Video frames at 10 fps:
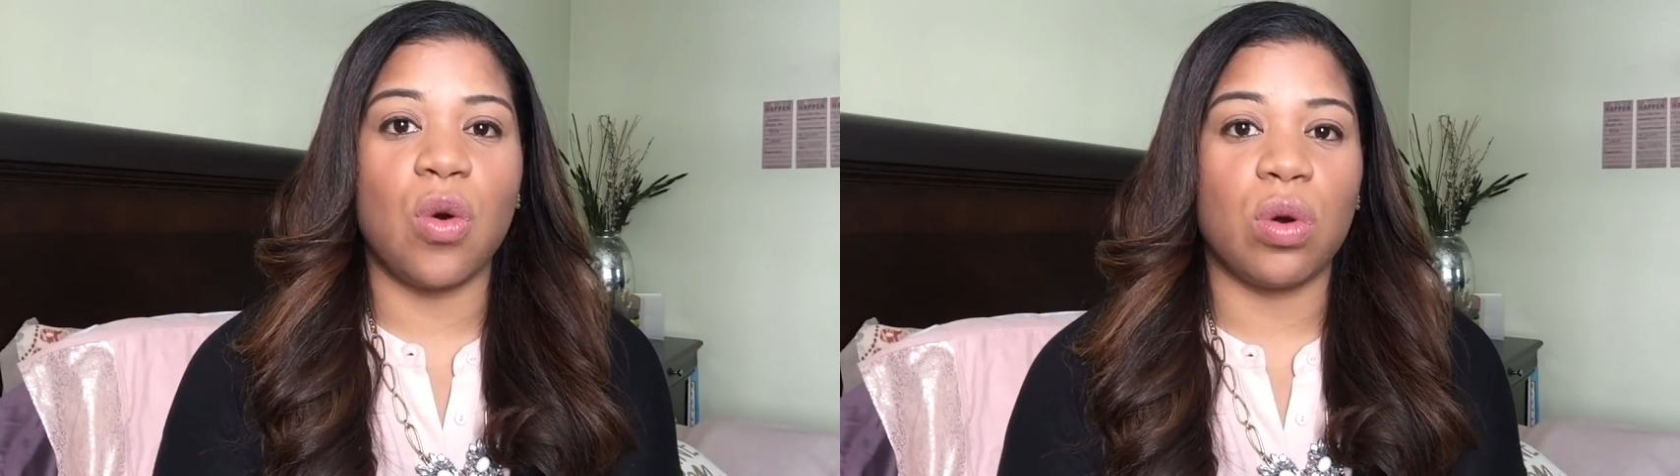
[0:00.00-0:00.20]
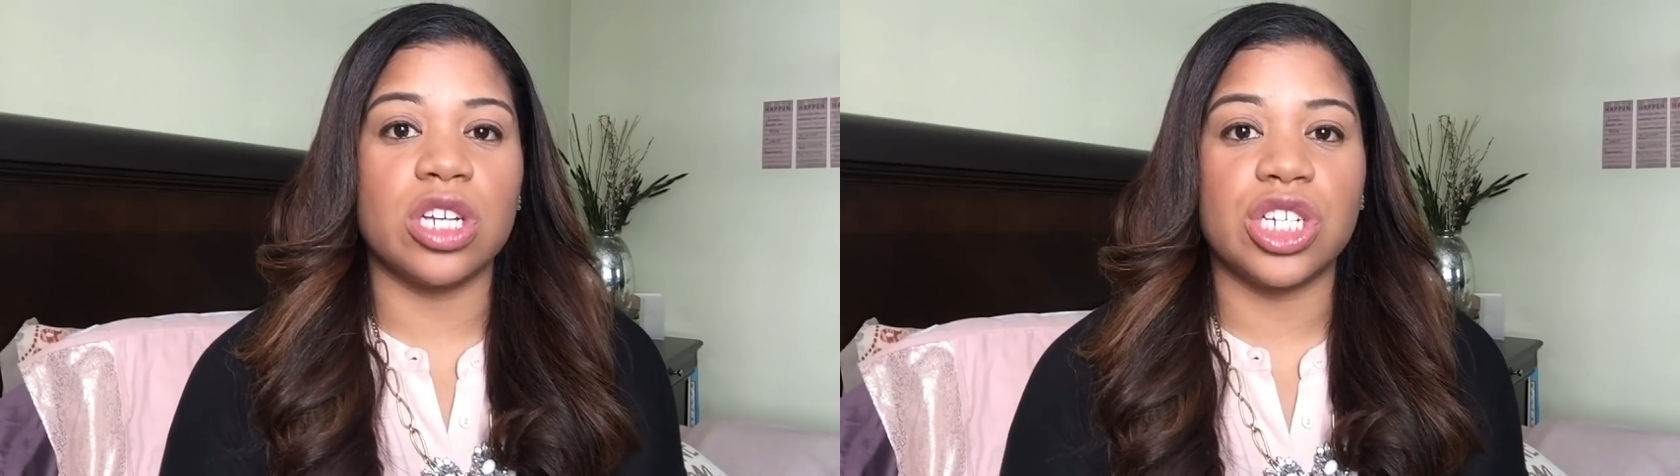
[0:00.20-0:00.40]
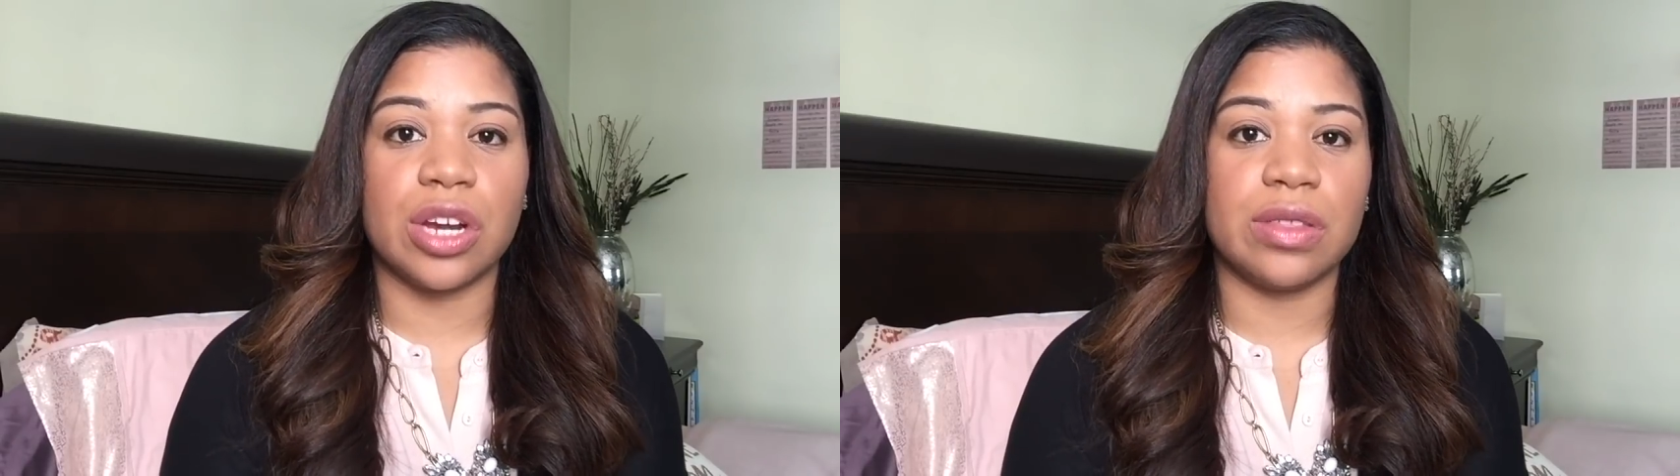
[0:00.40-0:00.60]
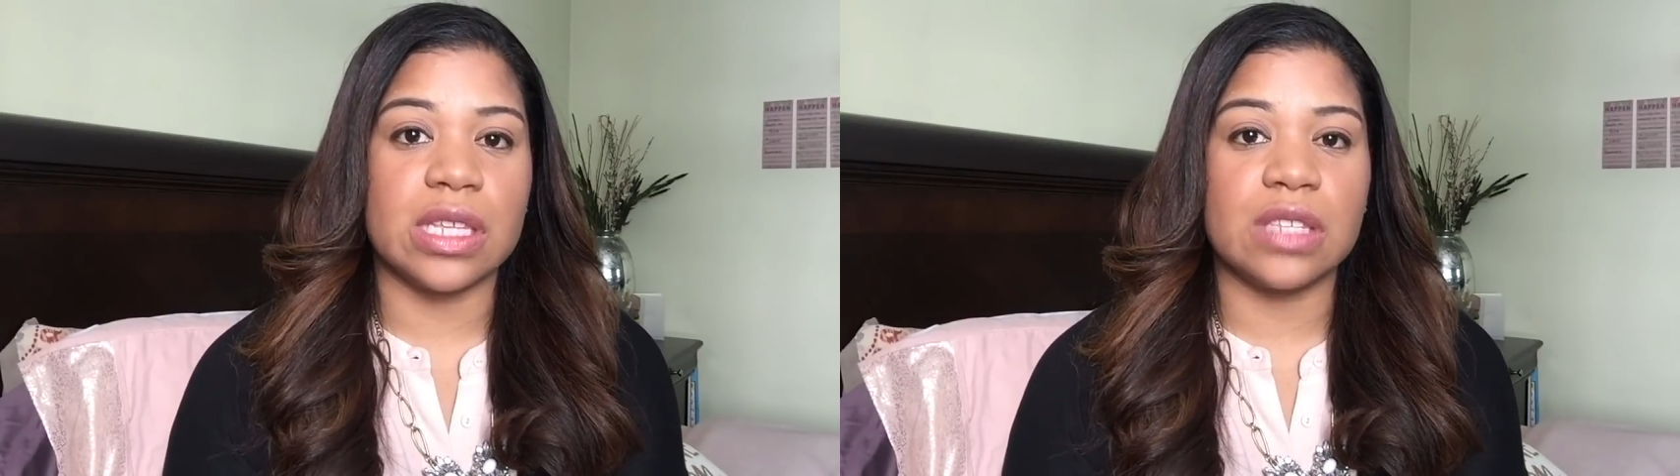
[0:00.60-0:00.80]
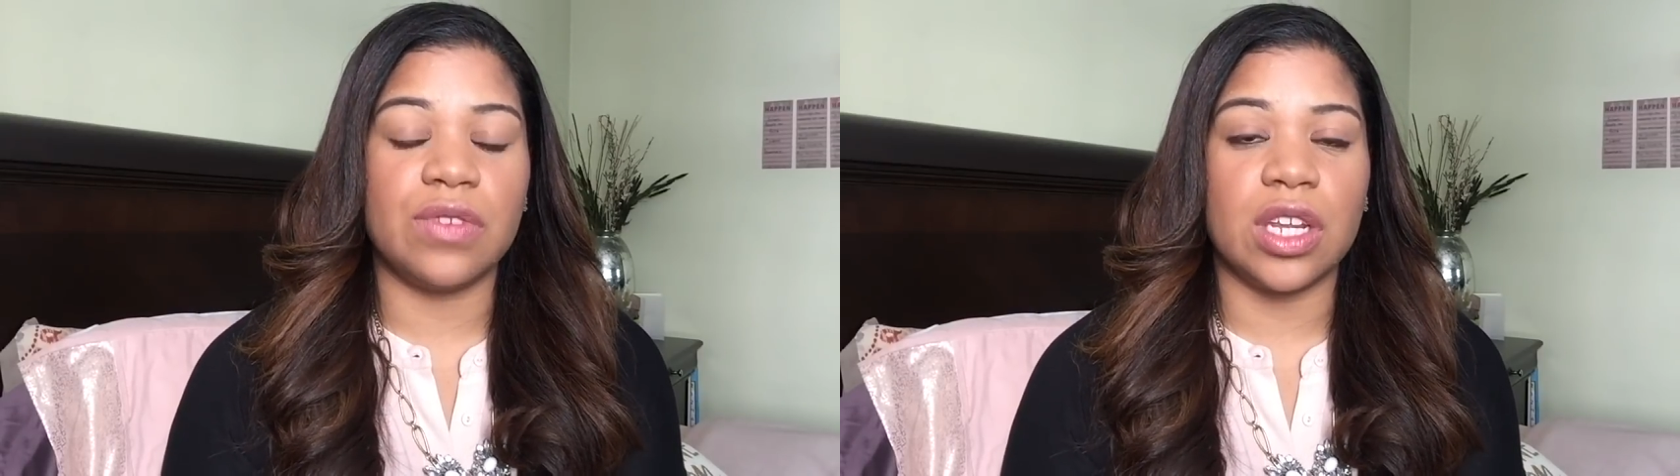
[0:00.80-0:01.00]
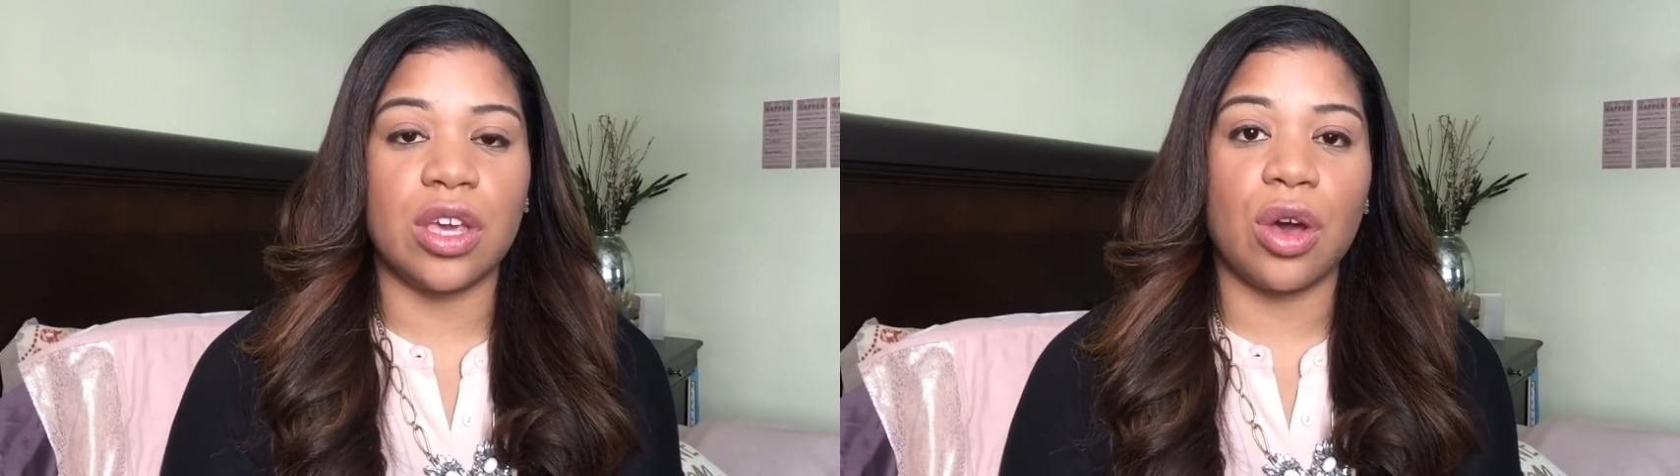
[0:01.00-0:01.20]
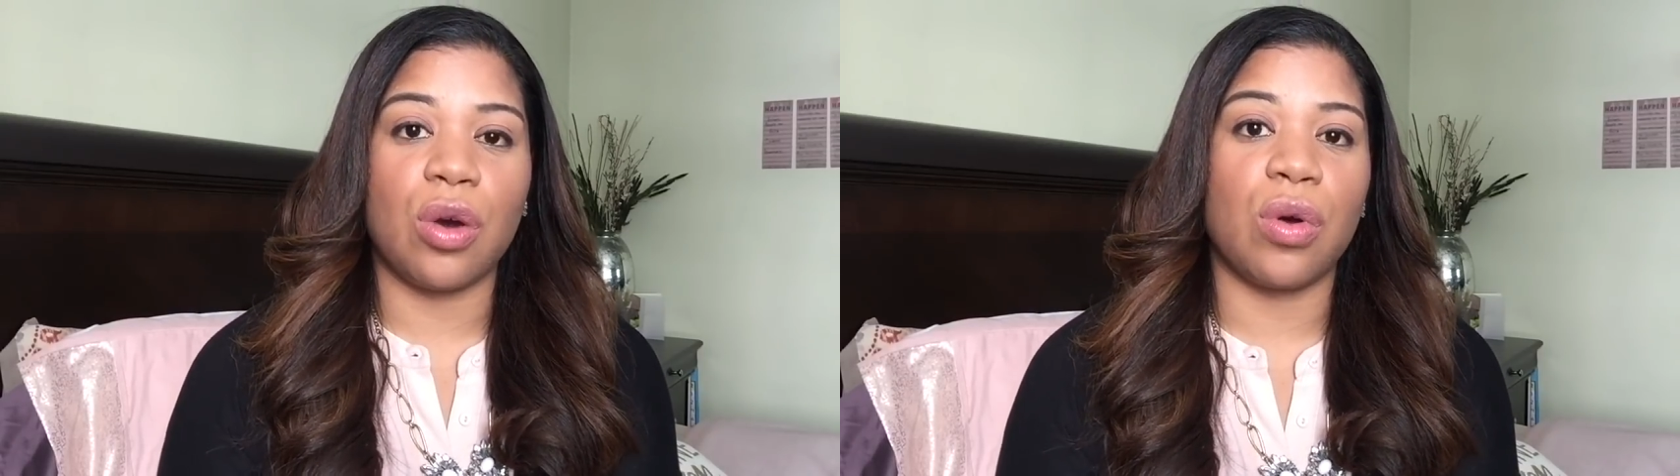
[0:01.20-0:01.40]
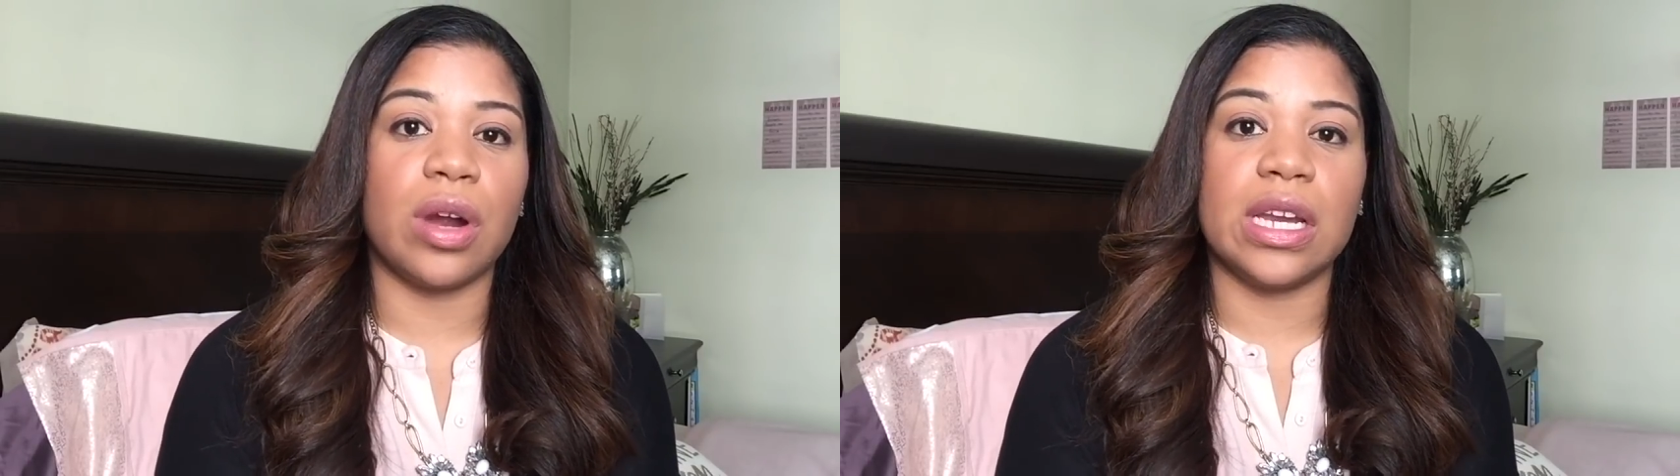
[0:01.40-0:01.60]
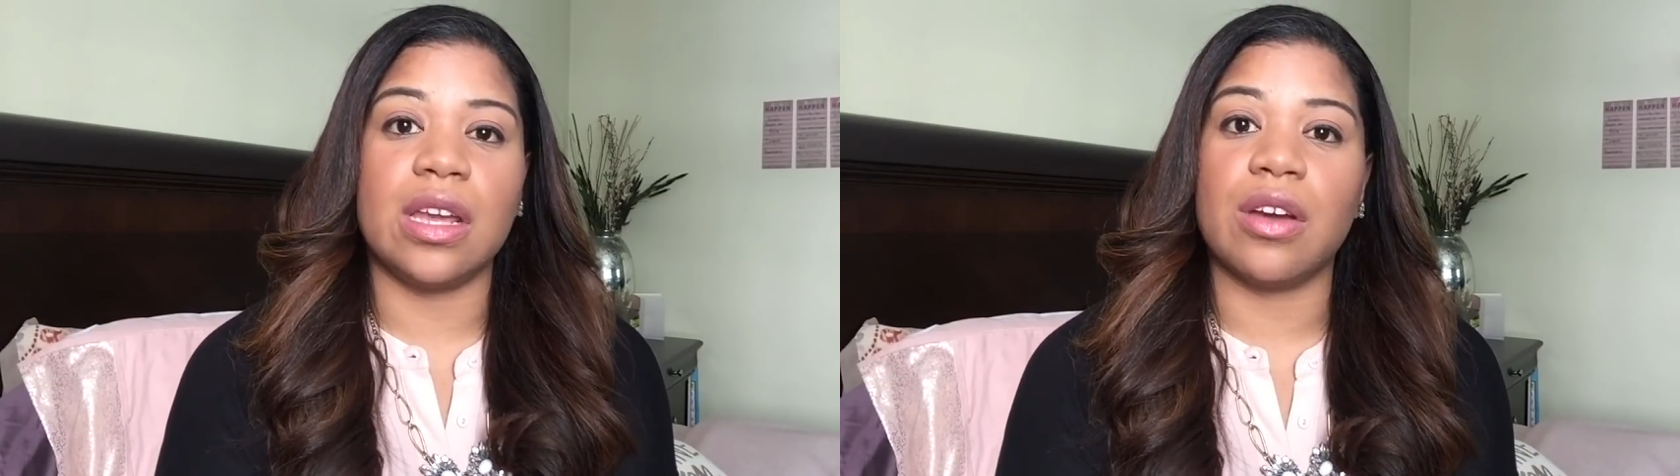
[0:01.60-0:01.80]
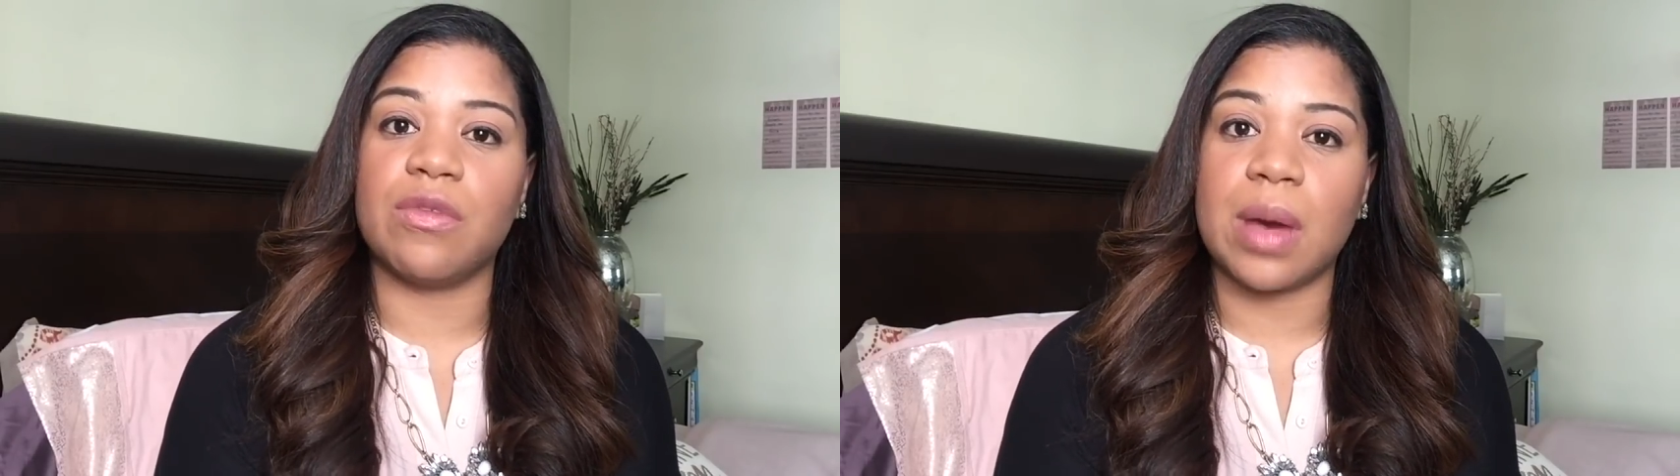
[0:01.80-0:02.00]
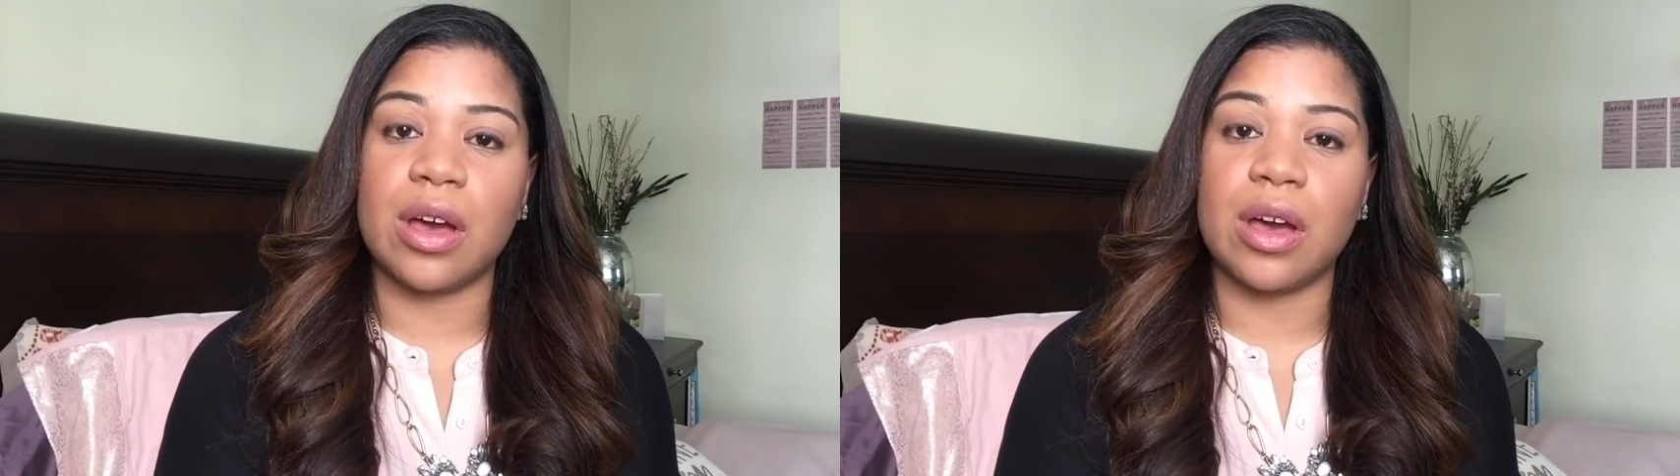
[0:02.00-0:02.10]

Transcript: or share this video or any of my